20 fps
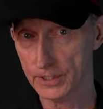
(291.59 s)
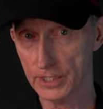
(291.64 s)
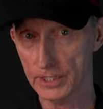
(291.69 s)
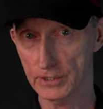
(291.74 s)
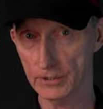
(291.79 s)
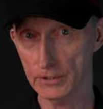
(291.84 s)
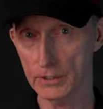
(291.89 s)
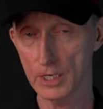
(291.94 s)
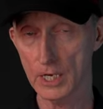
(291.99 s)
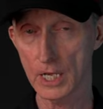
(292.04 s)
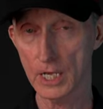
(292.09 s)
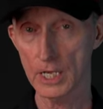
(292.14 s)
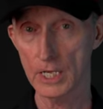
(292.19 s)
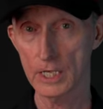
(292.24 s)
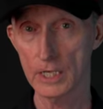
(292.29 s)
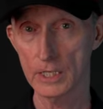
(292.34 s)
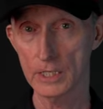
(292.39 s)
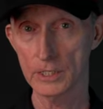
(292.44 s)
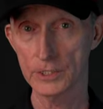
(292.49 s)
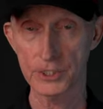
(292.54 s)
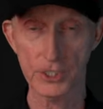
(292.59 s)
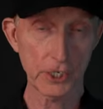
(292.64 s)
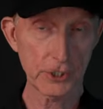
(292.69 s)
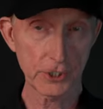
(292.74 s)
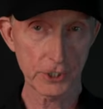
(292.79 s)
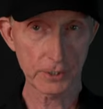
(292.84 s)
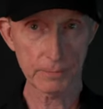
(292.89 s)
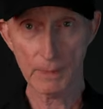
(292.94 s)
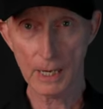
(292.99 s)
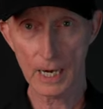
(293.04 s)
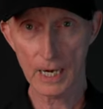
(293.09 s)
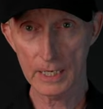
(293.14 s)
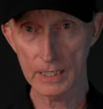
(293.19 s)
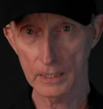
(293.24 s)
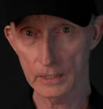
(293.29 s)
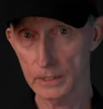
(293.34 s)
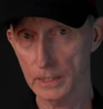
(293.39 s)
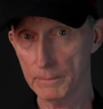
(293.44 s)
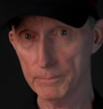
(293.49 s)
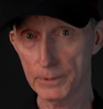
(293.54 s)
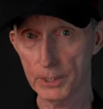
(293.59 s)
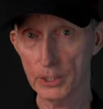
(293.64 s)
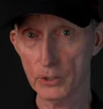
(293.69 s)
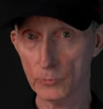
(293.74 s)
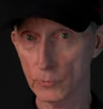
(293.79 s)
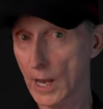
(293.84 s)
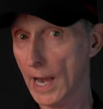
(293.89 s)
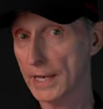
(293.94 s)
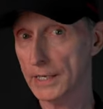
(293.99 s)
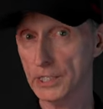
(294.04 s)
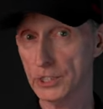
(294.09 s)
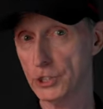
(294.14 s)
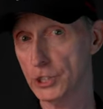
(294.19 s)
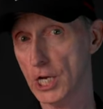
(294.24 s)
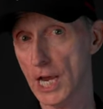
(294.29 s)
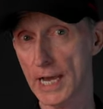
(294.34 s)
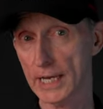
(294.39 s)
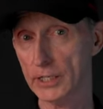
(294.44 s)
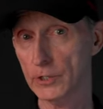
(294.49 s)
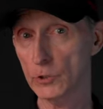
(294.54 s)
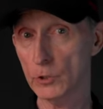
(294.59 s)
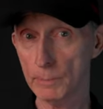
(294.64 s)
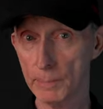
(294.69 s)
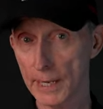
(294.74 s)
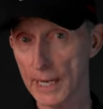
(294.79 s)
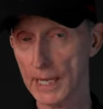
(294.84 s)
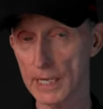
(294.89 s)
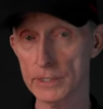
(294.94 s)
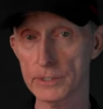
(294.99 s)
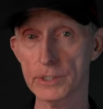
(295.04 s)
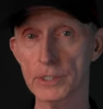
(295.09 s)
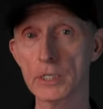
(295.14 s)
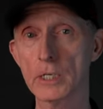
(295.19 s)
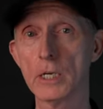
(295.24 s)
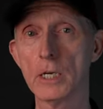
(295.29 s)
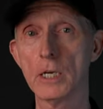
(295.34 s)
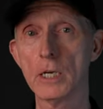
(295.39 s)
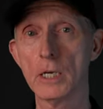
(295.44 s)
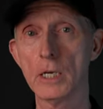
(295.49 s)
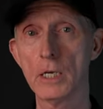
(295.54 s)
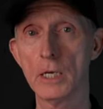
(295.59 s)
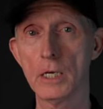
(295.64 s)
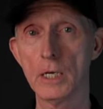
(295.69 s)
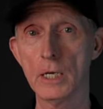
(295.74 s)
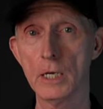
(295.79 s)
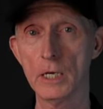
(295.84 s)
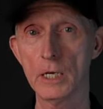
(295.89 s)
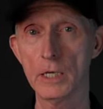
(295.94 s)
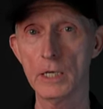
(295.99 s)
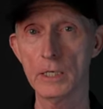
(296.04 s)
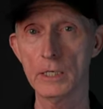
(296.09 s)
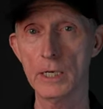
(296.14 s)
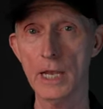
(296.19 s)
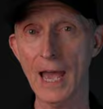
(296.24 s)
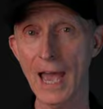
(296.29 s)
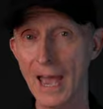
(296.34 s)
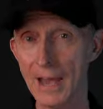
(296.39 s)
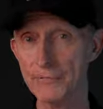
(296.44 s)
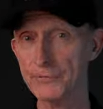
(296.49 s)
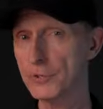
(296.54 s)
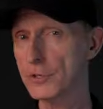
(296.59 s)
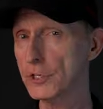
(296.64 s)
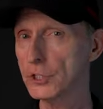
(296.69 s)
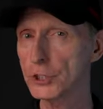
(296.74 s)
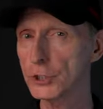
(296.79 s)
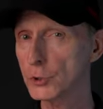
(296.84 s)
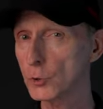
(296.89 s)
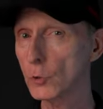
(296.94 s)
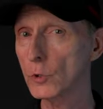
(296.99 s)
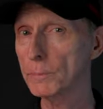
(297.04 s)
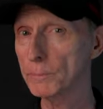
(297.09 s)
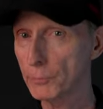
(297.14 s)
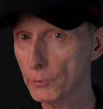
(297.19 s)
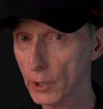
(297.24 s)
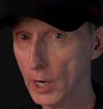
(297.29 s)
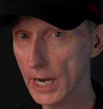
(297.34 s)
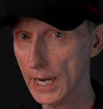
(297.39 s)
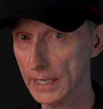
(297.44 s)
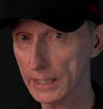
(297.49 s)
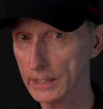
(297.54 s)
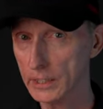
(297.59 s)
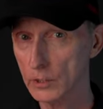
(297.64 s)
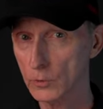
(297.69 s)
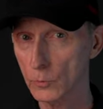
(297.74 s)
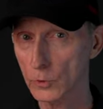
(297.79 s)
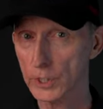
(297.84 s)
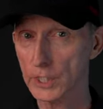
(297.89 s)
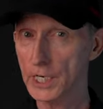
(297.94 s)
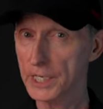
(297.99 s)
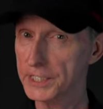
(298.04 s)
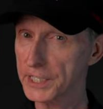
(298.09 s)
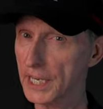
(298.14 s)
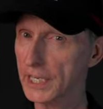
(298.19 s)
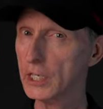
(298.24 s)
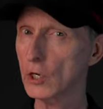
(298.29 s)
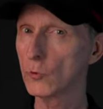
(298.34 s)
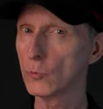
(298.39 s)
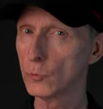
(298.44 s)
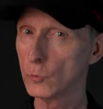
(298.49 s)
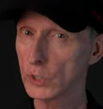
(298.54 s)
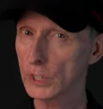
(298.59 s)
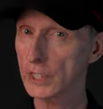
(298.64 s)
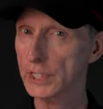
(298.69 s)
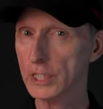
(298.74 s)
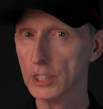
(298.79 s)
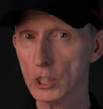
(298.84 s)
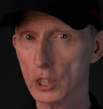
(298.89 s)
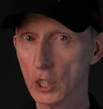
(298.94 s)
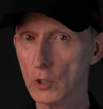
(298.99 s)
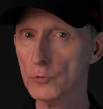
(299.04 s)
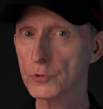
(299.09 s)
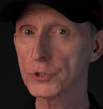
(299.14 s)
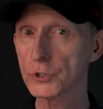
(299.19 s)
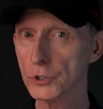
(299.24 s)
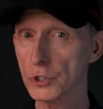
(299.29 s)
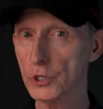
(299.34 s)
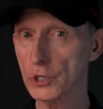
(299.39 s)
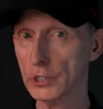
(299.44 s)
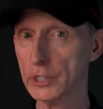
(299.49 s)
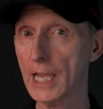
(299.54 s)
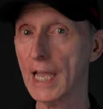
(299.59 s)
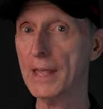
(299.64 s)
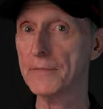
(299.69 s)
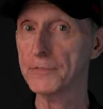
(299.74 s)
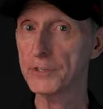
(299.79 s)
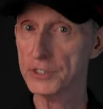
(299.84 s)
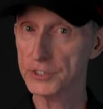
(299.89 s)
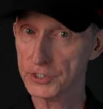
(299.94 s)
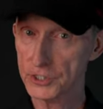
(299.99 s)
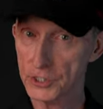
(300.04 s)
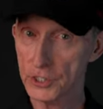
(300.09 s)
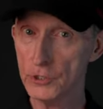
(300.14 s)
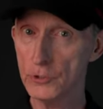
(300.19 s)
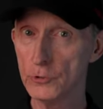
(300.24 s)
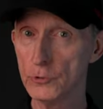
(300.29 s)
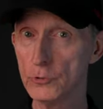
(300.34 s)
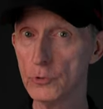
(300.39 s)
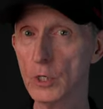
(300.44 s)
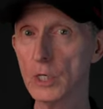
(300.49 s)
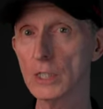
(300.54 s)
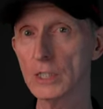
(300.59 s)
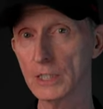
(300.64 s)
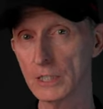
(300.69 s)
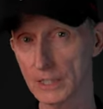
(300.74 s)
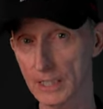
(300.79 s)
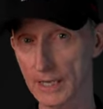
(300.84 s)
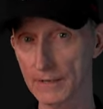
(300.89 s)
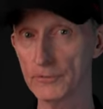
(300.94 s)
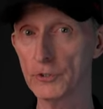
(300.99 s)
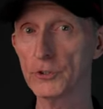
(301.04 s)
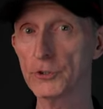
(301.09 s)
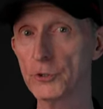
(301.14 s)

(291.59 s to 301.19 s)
gear, such as my Olympia riding jacket or pants. Now, after this short break, we're going to take a really close look at this new Level